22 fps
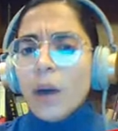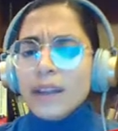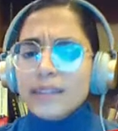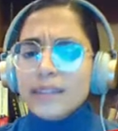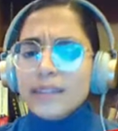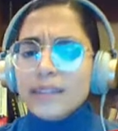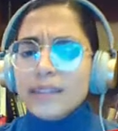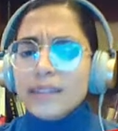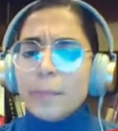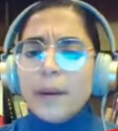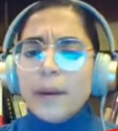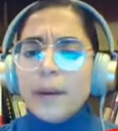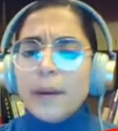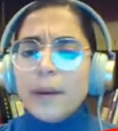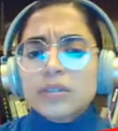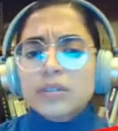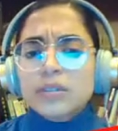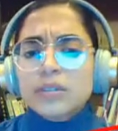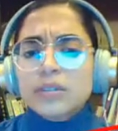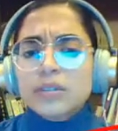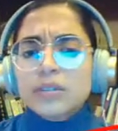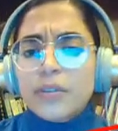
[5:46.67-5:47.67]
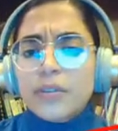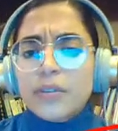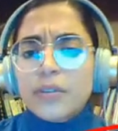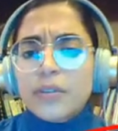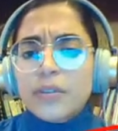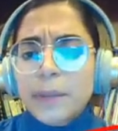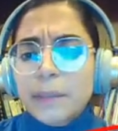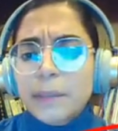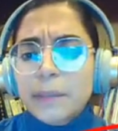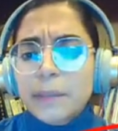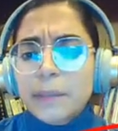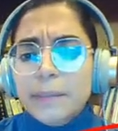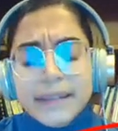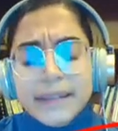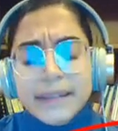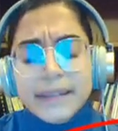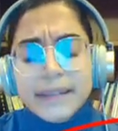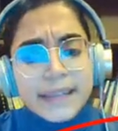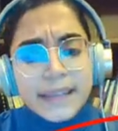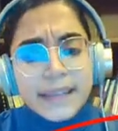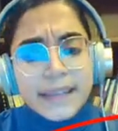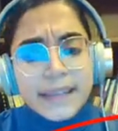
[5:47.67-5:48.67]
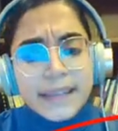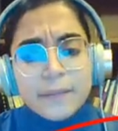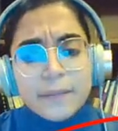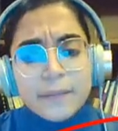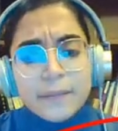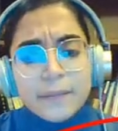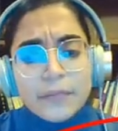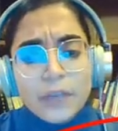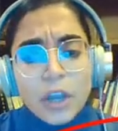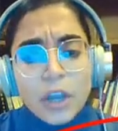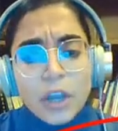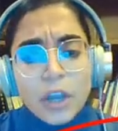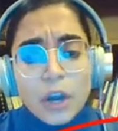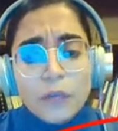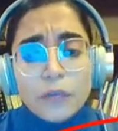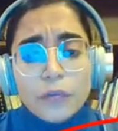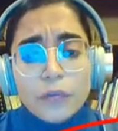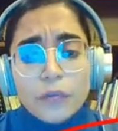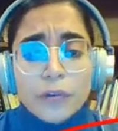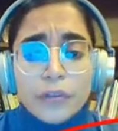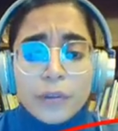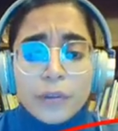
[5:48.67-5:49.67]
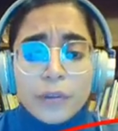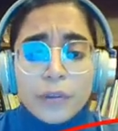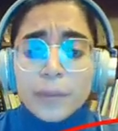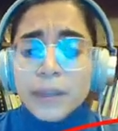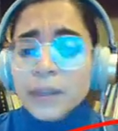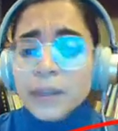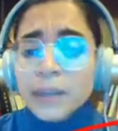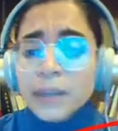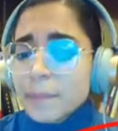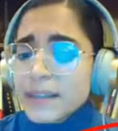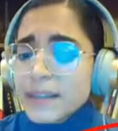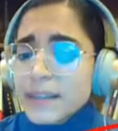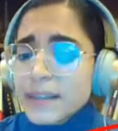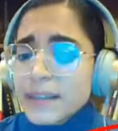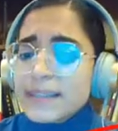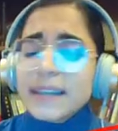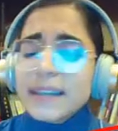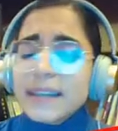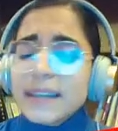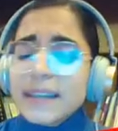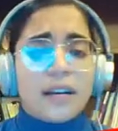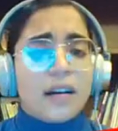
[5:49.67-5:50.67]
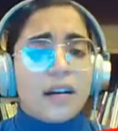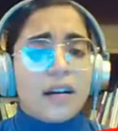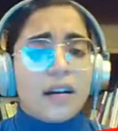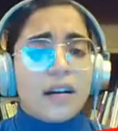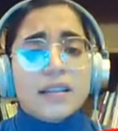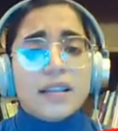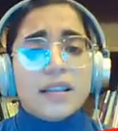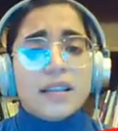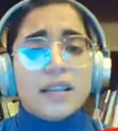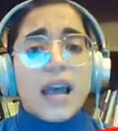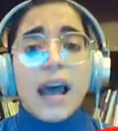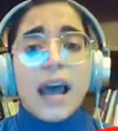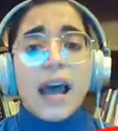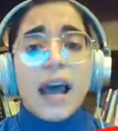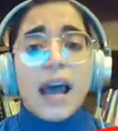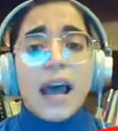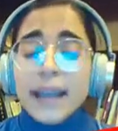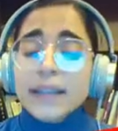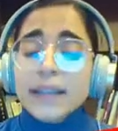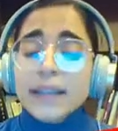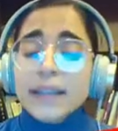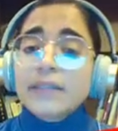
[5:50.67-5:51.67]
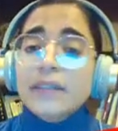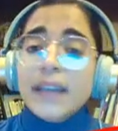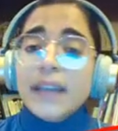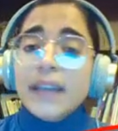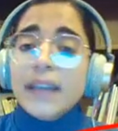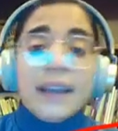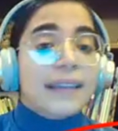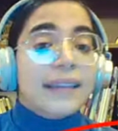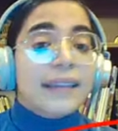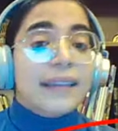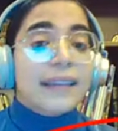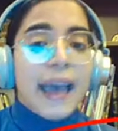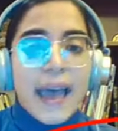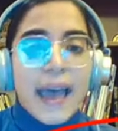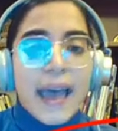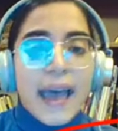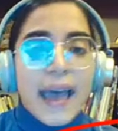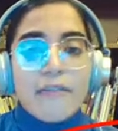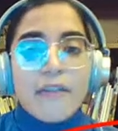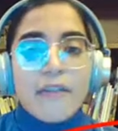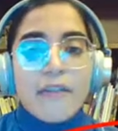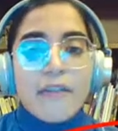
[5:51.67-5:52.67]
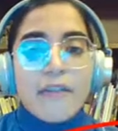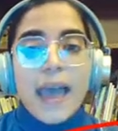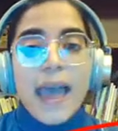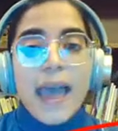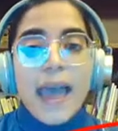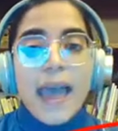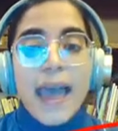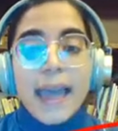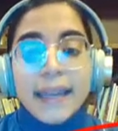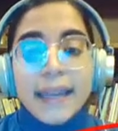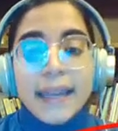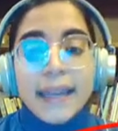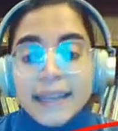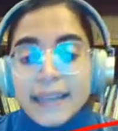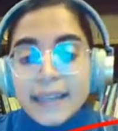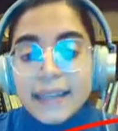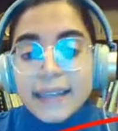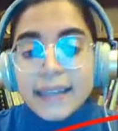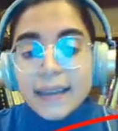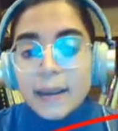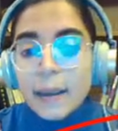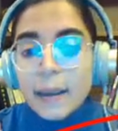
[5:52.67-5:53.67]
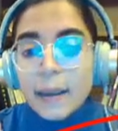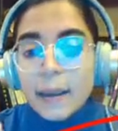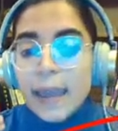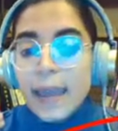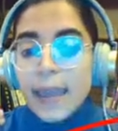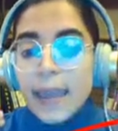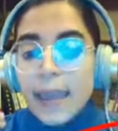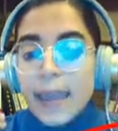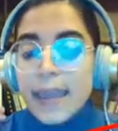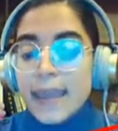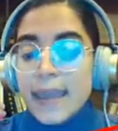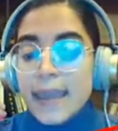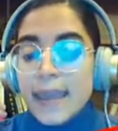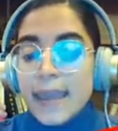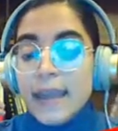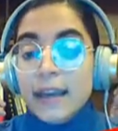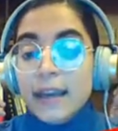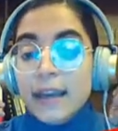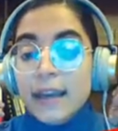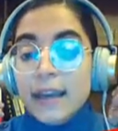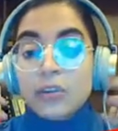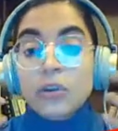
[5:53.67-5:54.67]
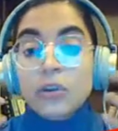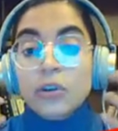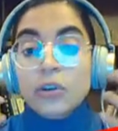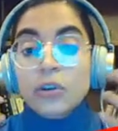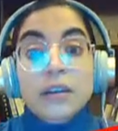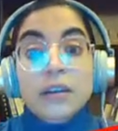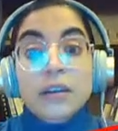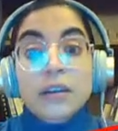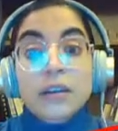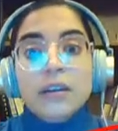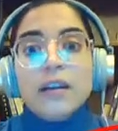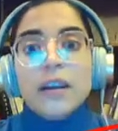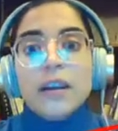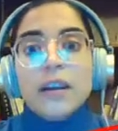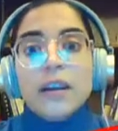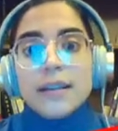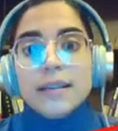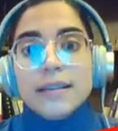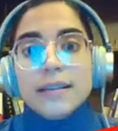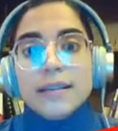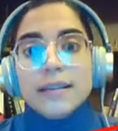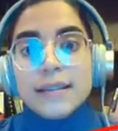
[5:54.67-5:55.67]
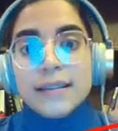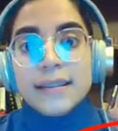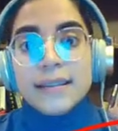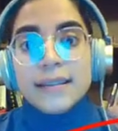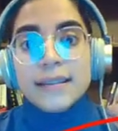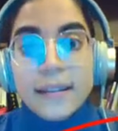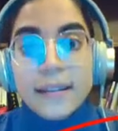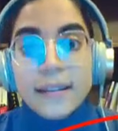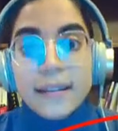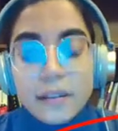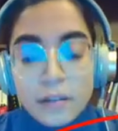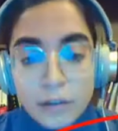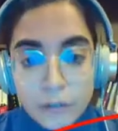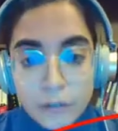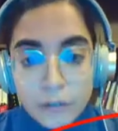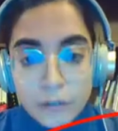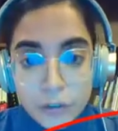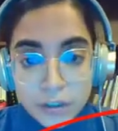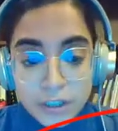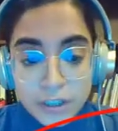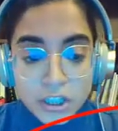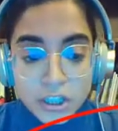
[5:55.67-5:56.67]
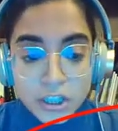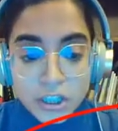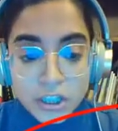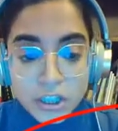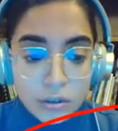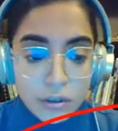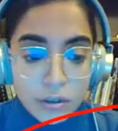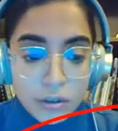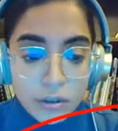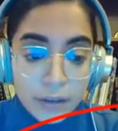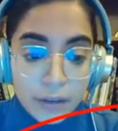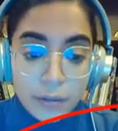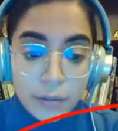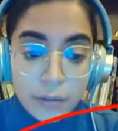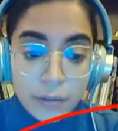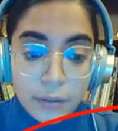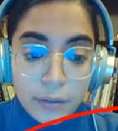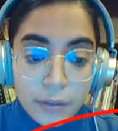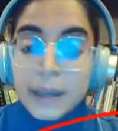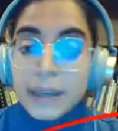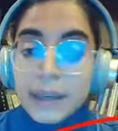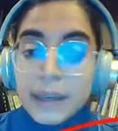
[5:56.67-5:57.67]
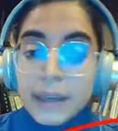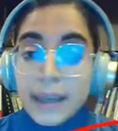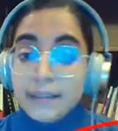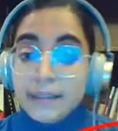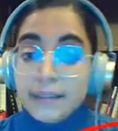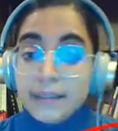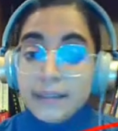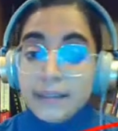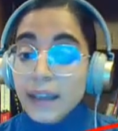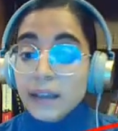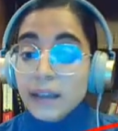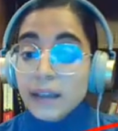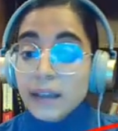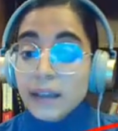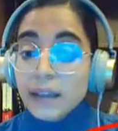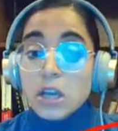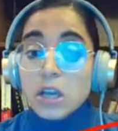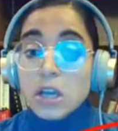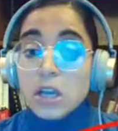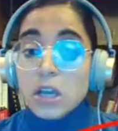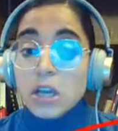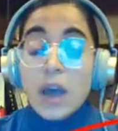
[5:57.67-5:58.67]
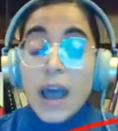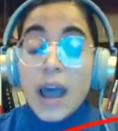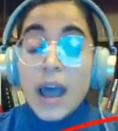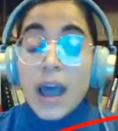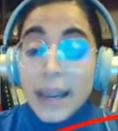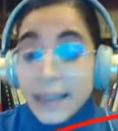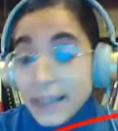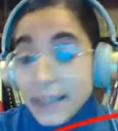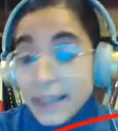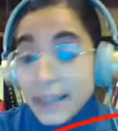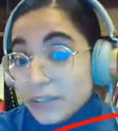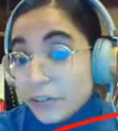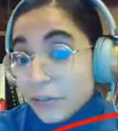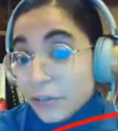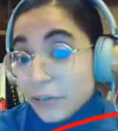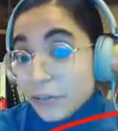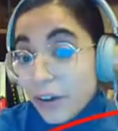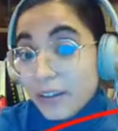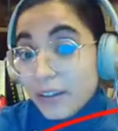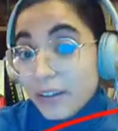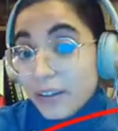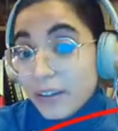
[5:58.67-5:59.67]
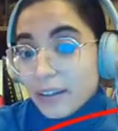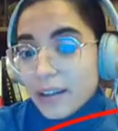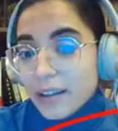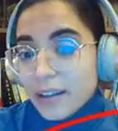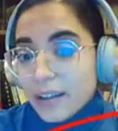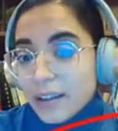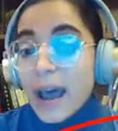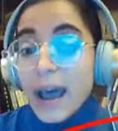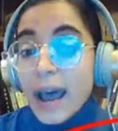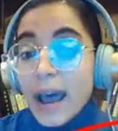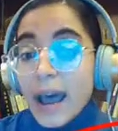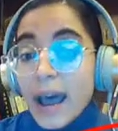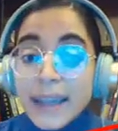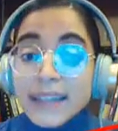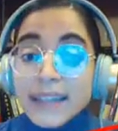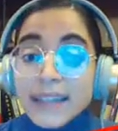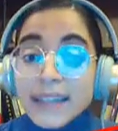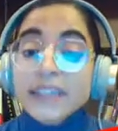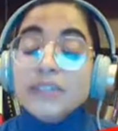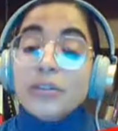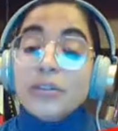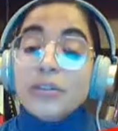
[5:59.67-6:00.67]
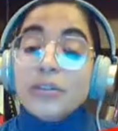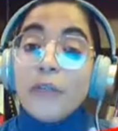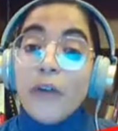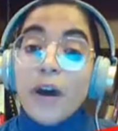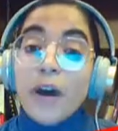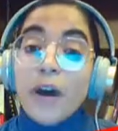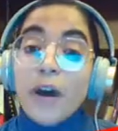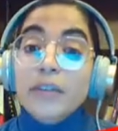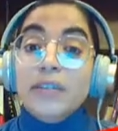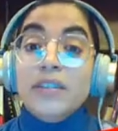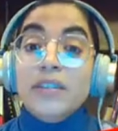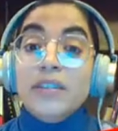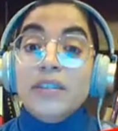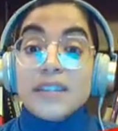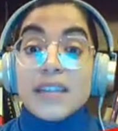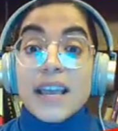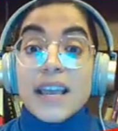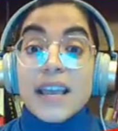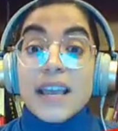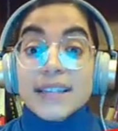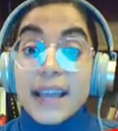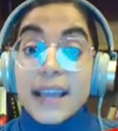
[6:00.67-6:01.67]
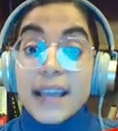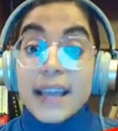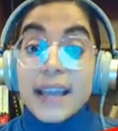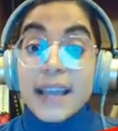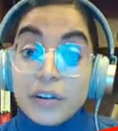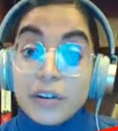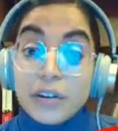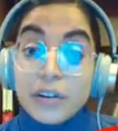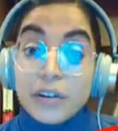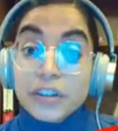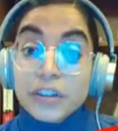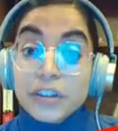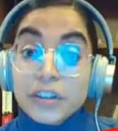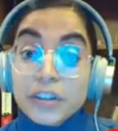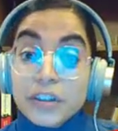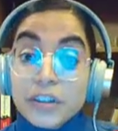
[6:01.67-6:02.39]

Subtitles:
What about the beam BC? For the beam BC, guys, I do not have any clear center of rotation like the pin at A. So I need to find it. I need to find this center of